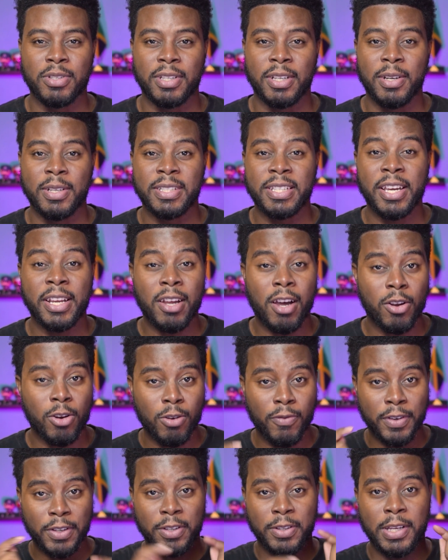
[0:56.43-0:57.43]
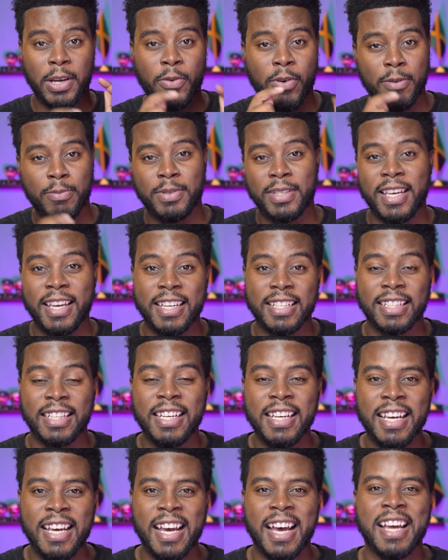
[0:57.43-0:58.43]
So let's head on over to their website
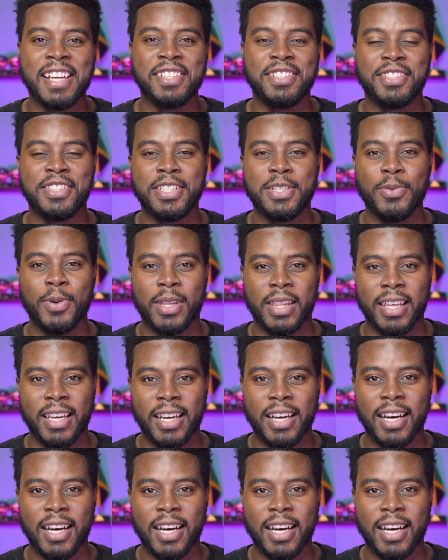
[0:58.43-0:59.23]
and see what they